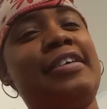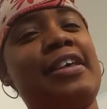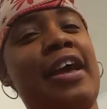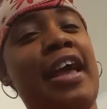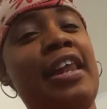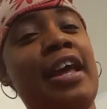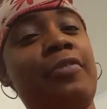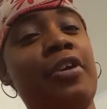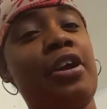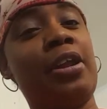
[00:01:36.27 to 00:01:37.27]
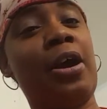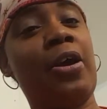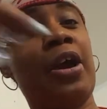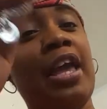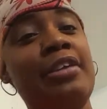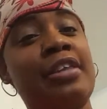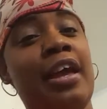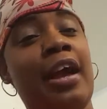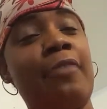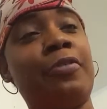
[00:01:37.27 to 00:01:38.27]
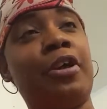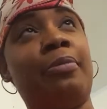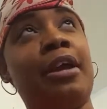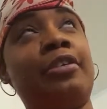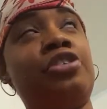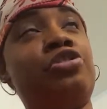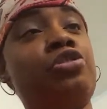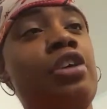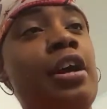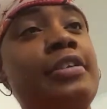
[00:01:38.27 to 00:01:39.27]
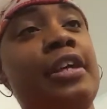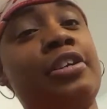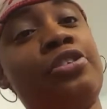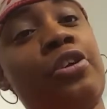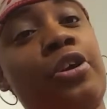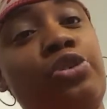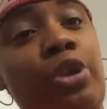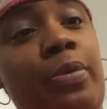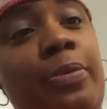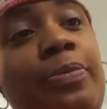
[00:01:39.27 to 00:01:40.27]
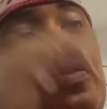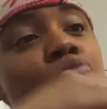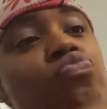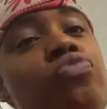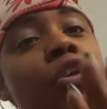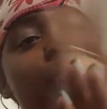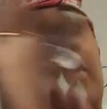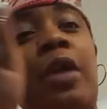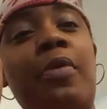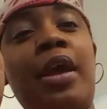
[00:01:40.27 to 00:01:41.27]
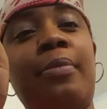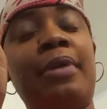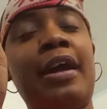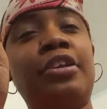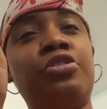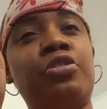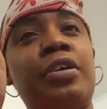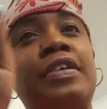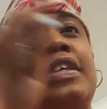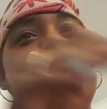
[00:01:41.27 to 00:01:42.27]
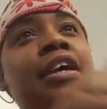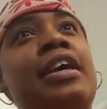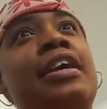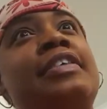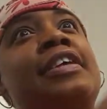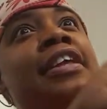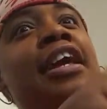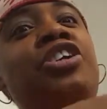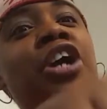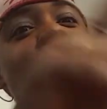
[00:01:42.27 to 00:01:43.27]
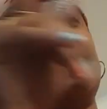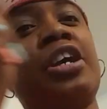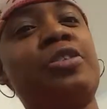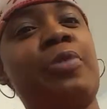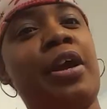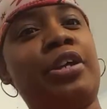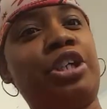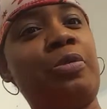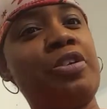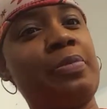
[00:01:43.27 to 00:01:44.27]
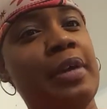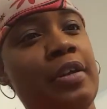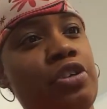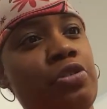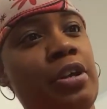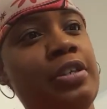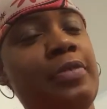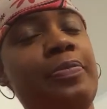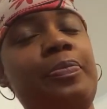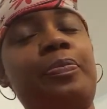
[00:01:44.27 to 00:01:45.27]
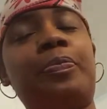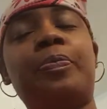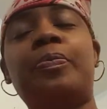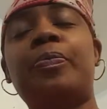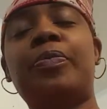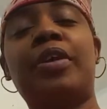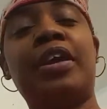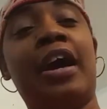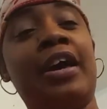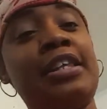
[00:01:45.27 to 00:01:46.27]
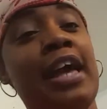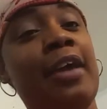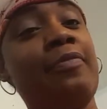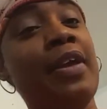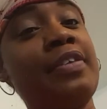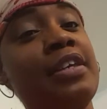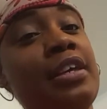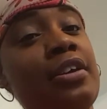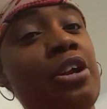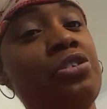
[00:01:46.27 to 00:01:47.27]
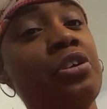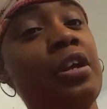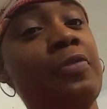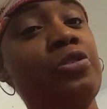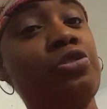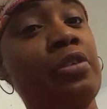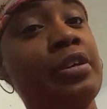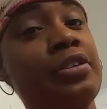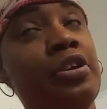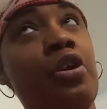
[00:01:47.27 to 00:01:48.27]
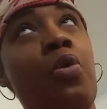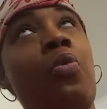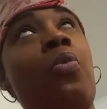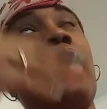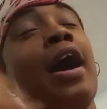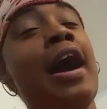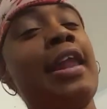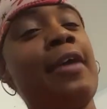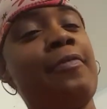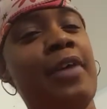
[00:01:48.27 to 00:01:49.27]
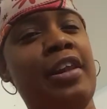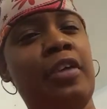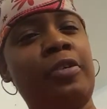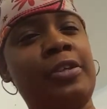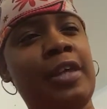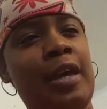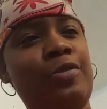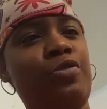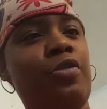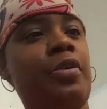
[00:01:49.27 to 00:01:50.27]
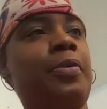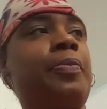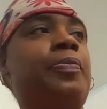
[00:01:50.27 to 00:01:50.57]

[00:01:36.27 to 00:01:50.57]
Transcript: So he left her alone. He's like, I'm gonna play with these trucks because this girl tripping. So he went and played with the trucks. So then Chunky turns around. She wants to play with the trucks. Yeah, it's like 1,500 different trucks there. Why they fighting over the same truck?